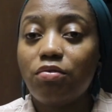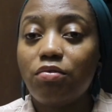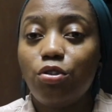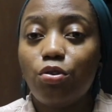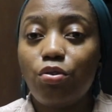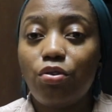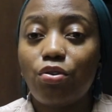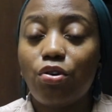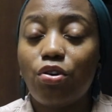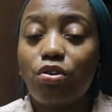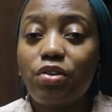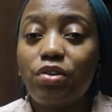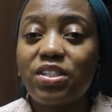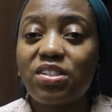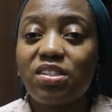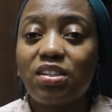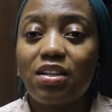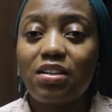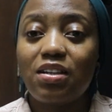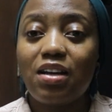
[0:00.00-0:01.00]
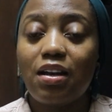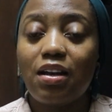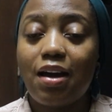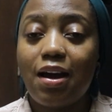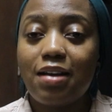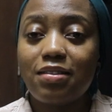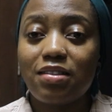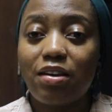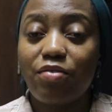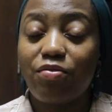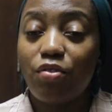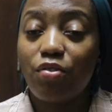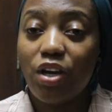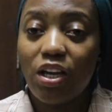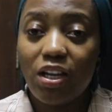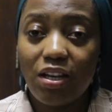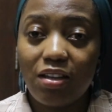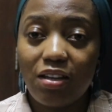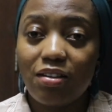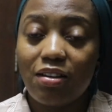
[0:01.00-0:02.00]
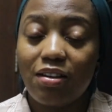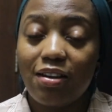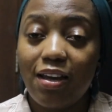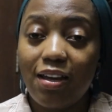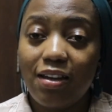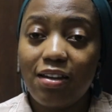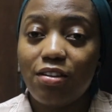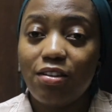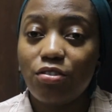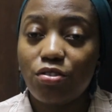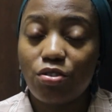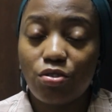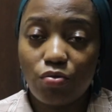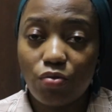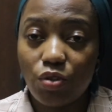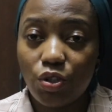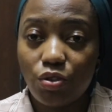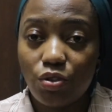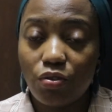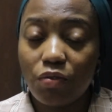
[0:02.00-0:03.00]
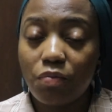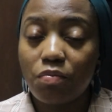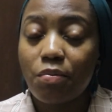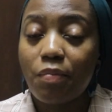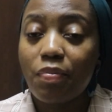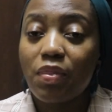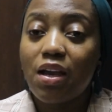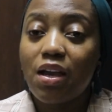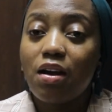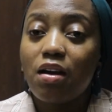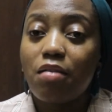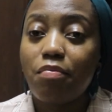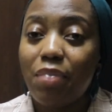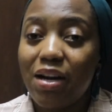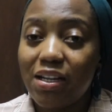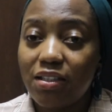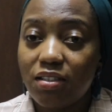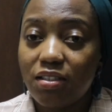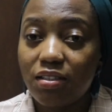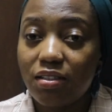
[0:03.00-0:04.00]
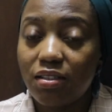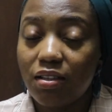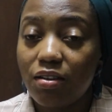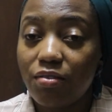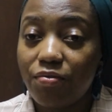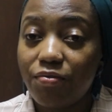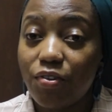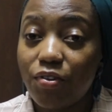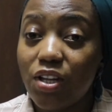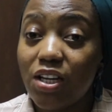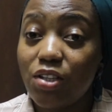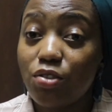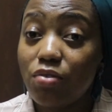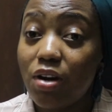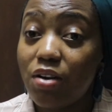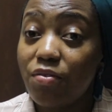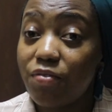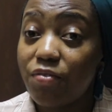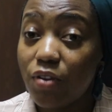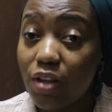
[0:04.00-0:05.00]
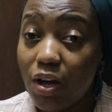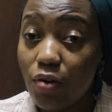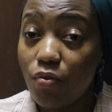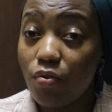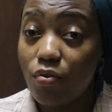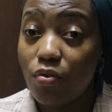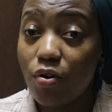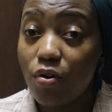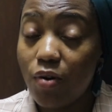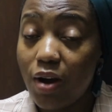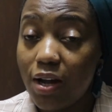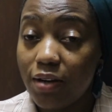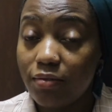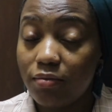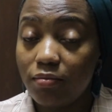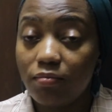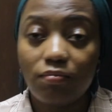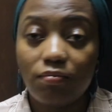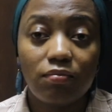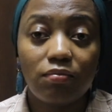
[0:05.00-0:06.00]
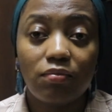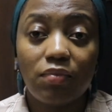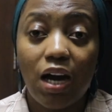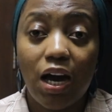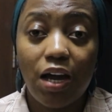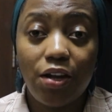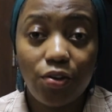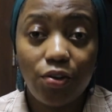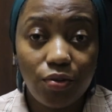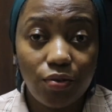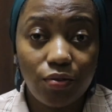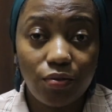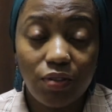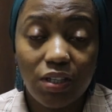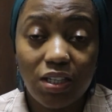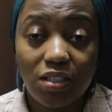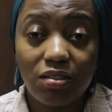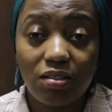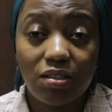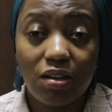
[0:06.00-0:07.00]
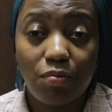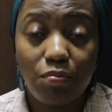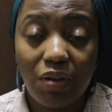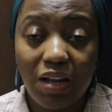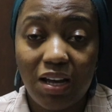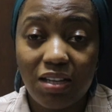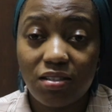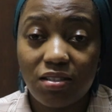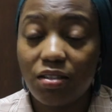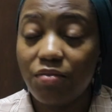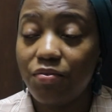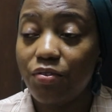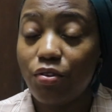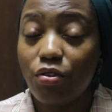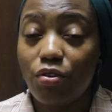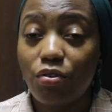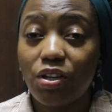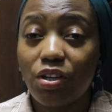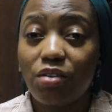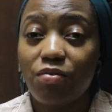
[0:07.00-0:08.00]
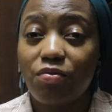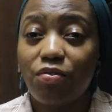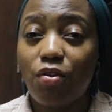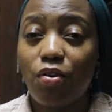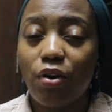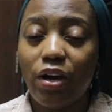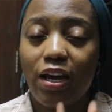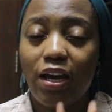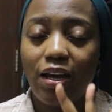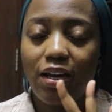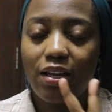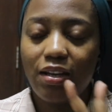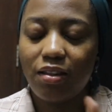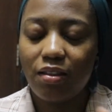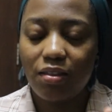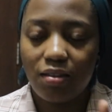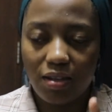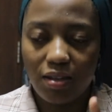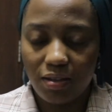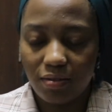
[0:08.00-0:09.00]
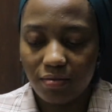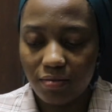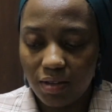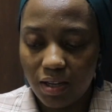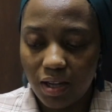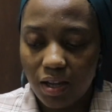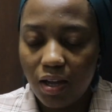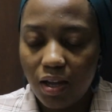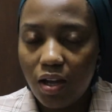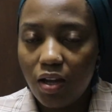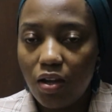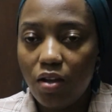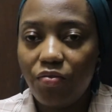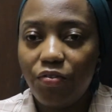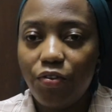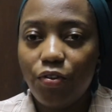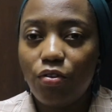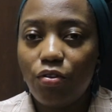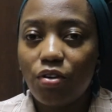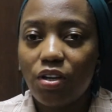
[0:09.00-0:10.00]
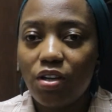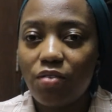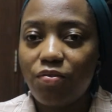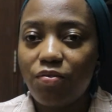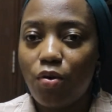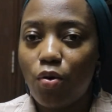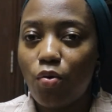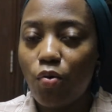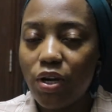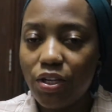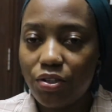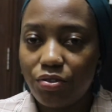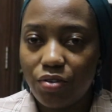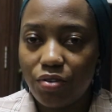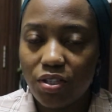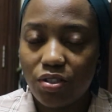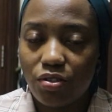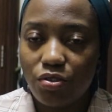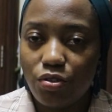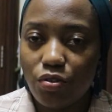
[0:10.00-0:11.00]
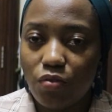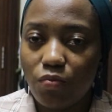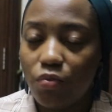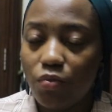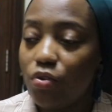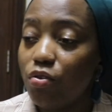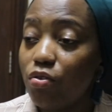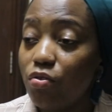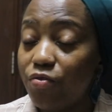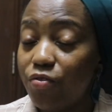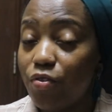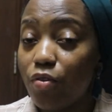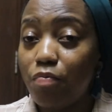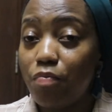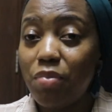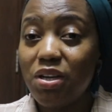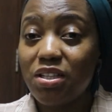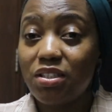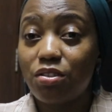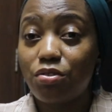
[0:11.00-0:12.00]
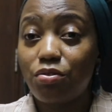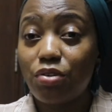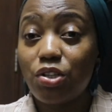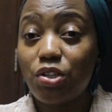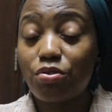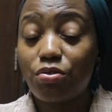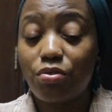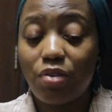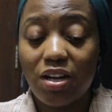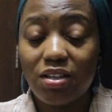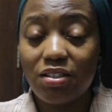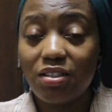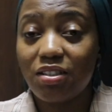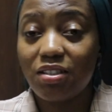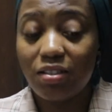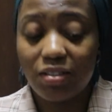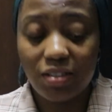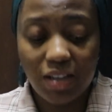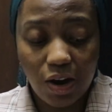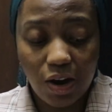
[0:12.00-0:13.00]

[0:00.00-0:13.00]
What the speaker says: You'll always get an answer for any situation. But for that one, for the Google one, I know that is a plus. If you're looking for anything, if you're looking for a waitress job, look for best restaurant in